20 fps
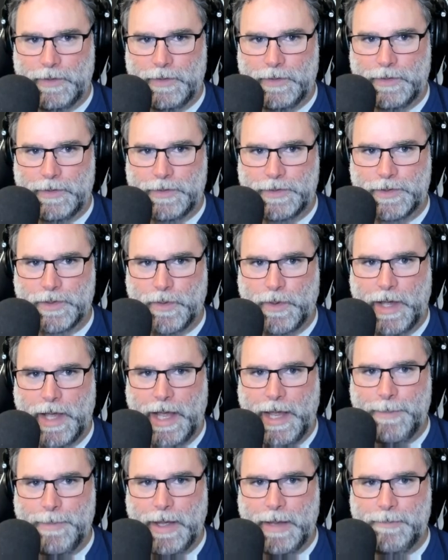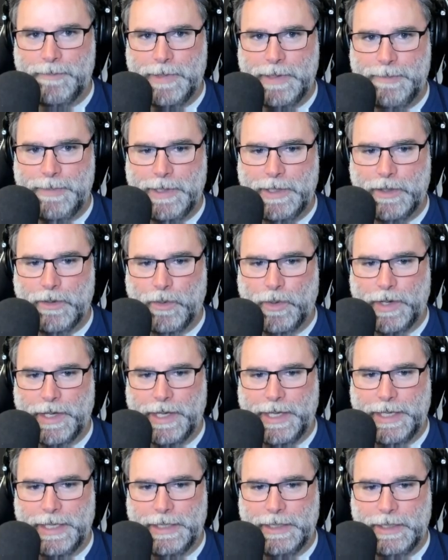So I'm on BP
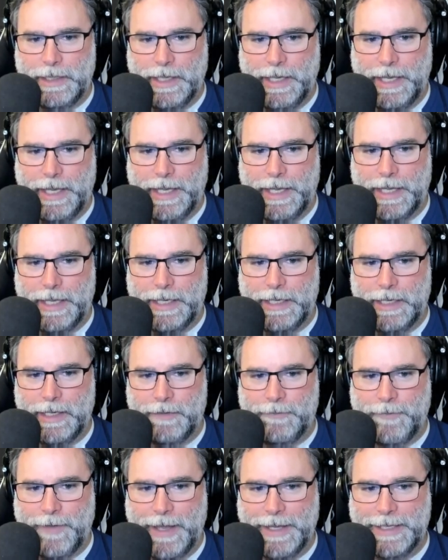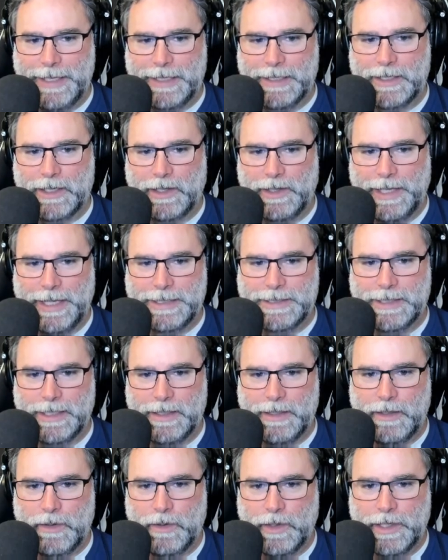Coin, and if I get collected,
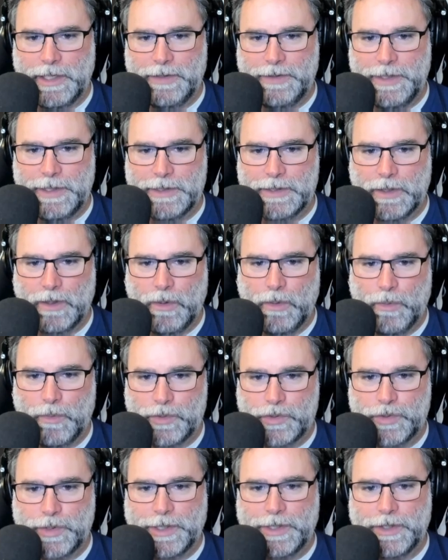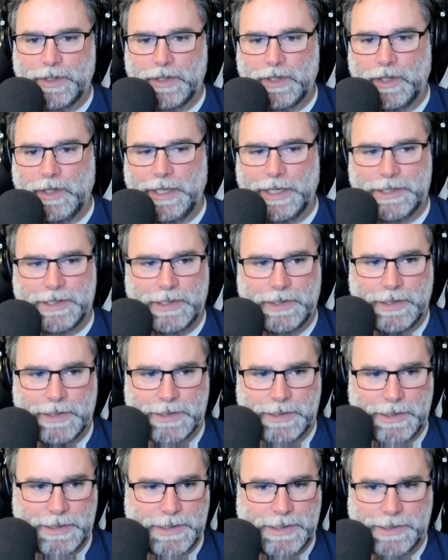look at this. Oh, trigger collection.
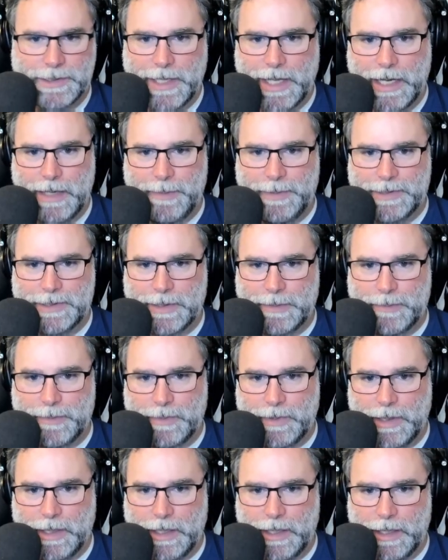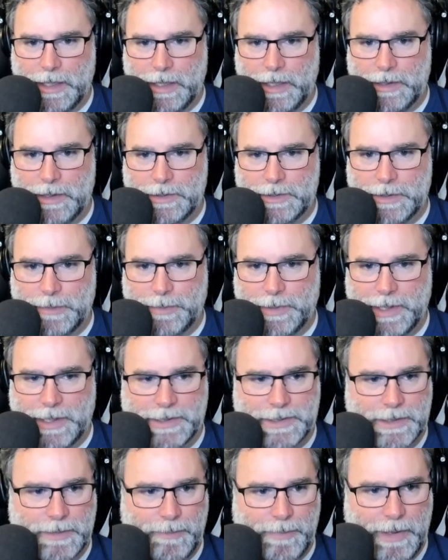This has got to be some
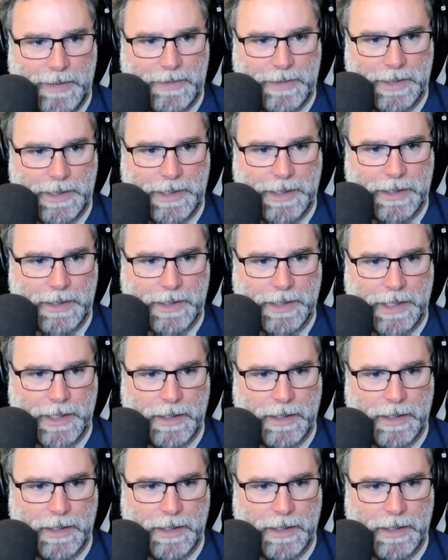custom method here. Yeah,